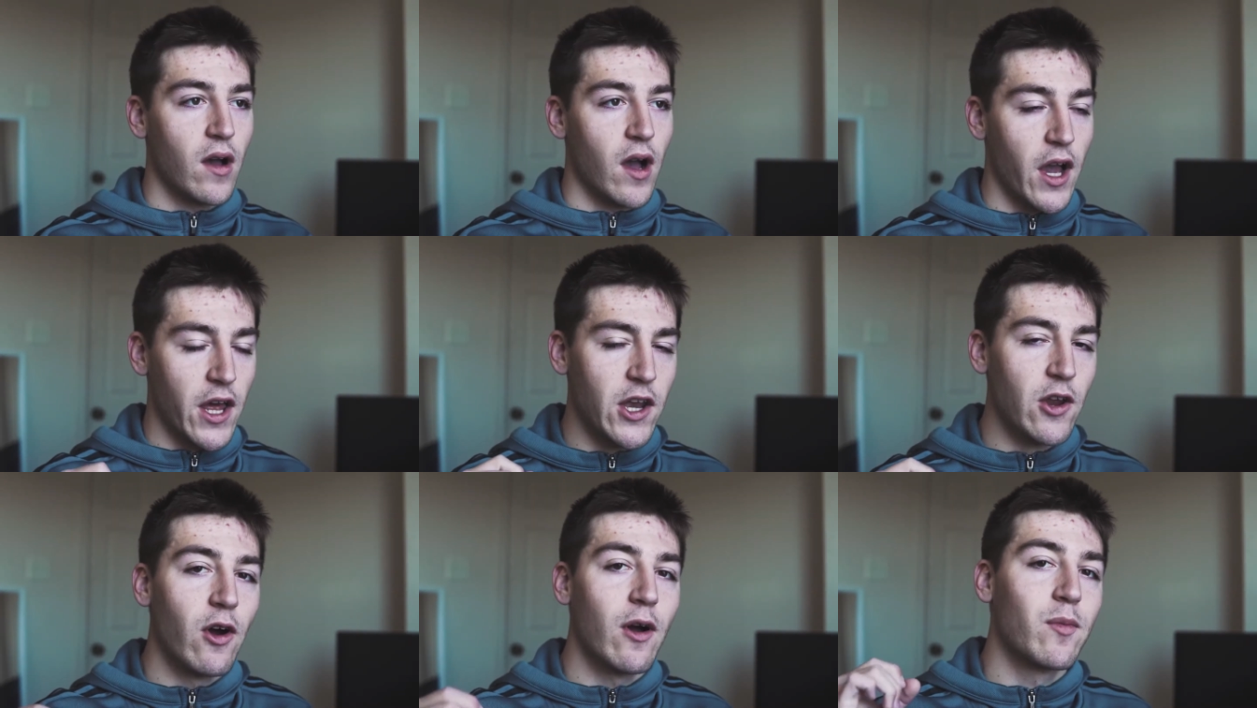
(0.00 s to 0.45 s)

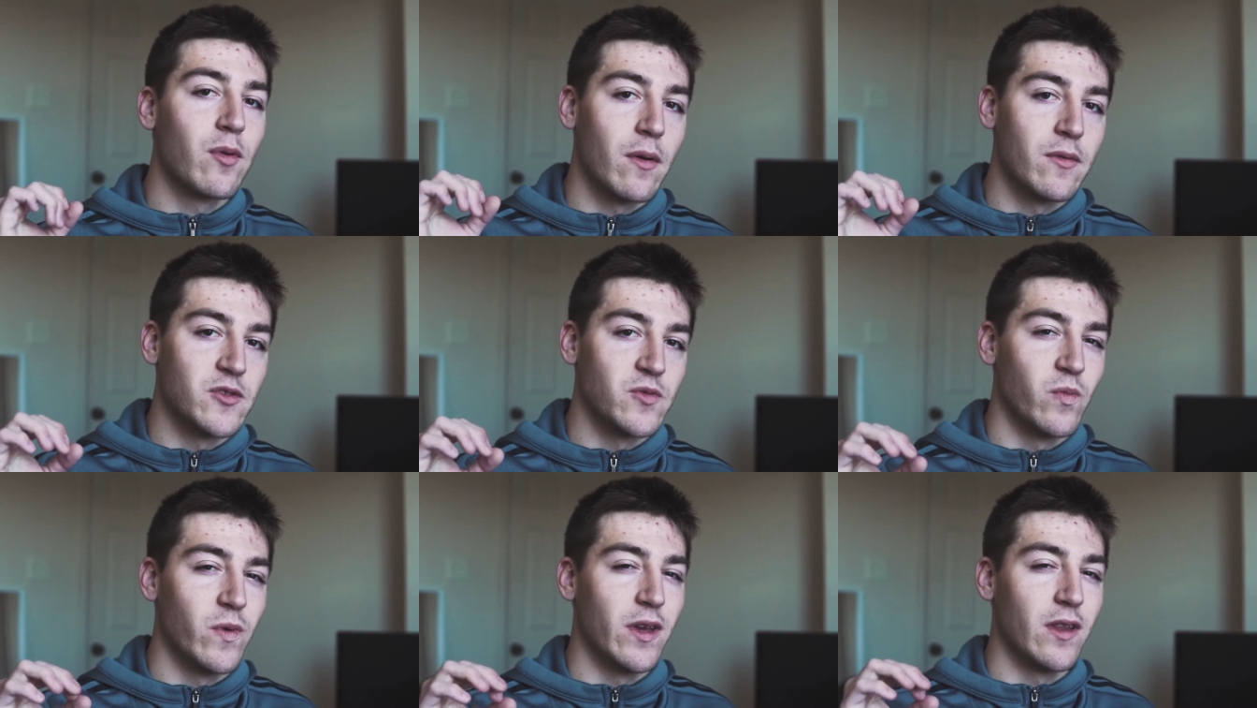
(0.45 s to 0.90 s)
I know I
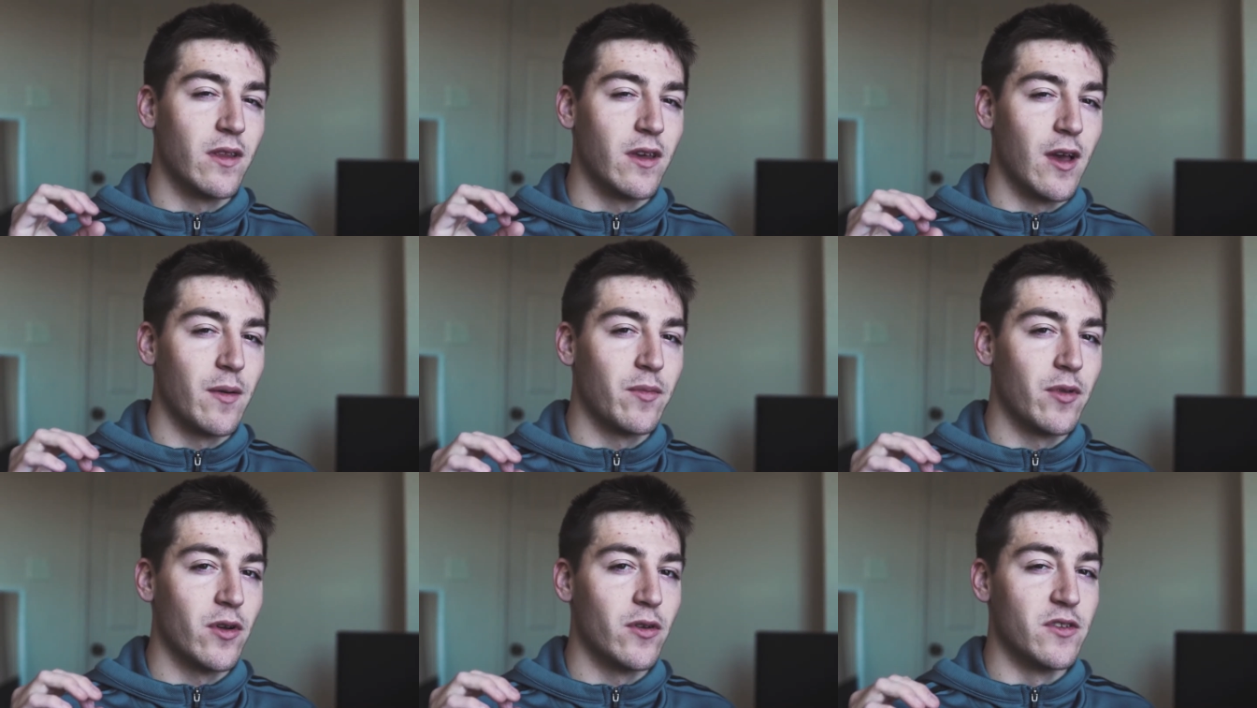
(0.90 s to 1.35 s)
promised weekly
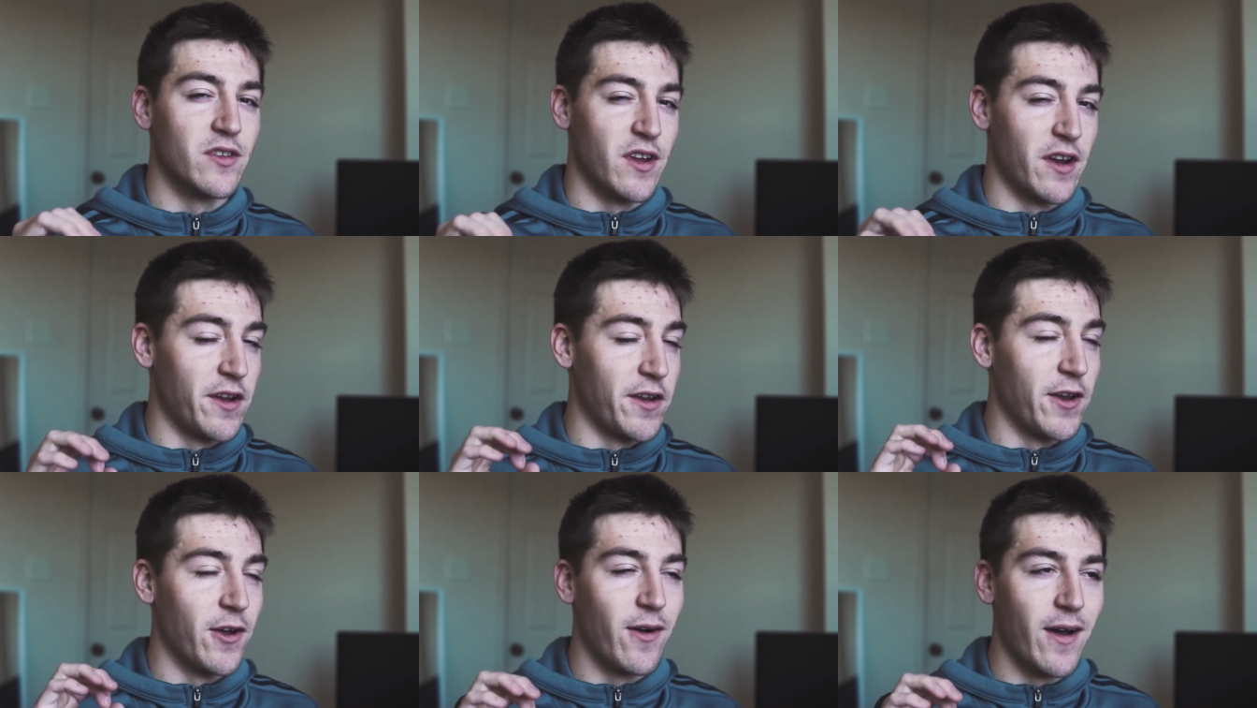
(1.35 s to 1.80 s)
uploads, but
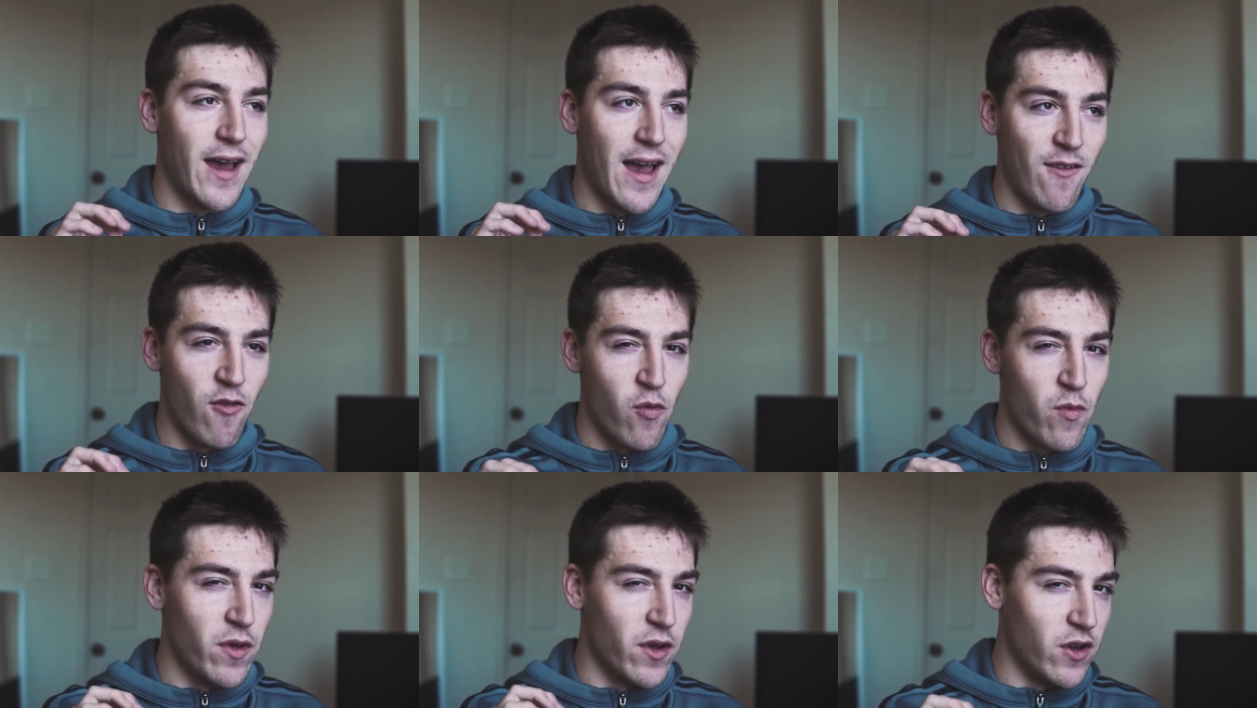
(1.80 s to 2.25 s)
I know I
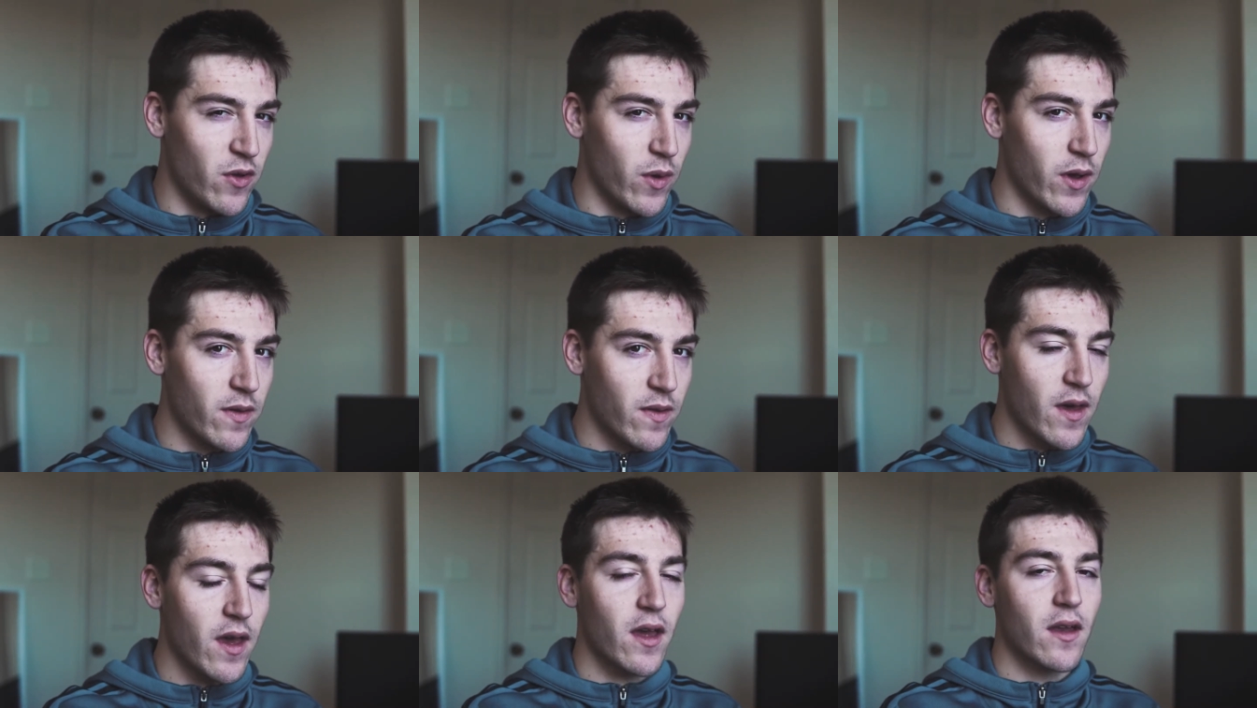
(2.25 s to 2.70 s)
haven't been
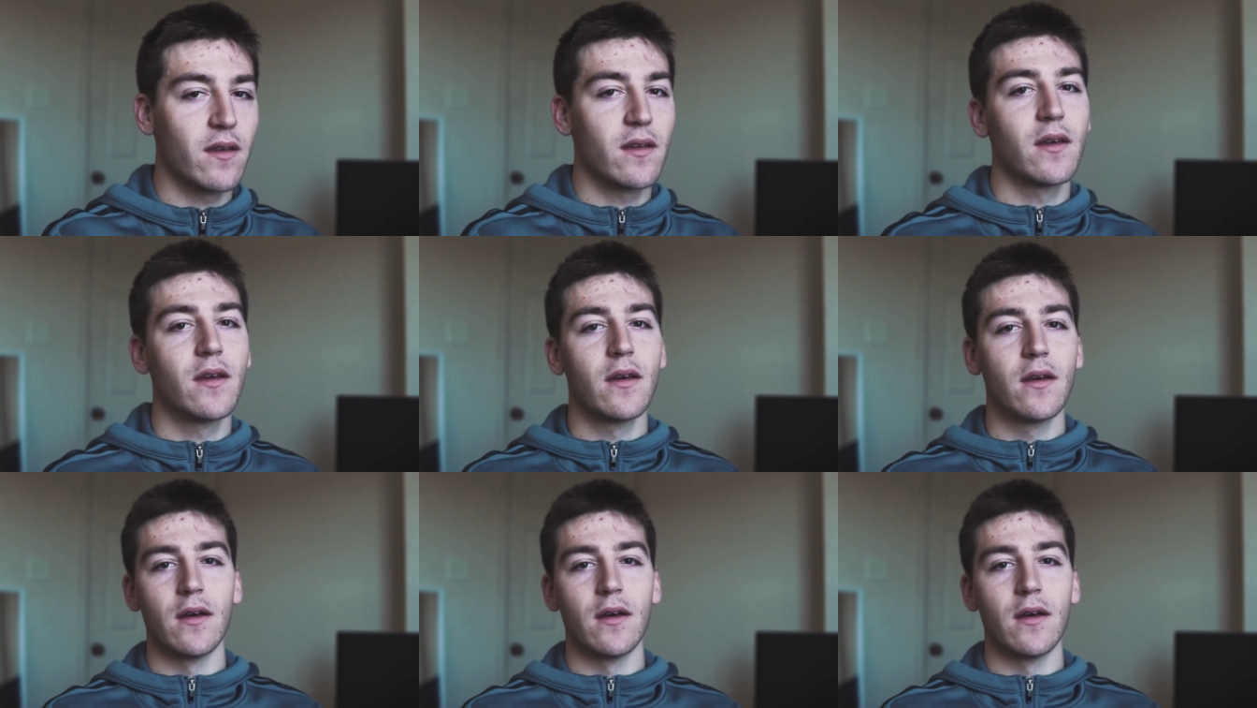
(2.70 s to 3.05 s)
doing that.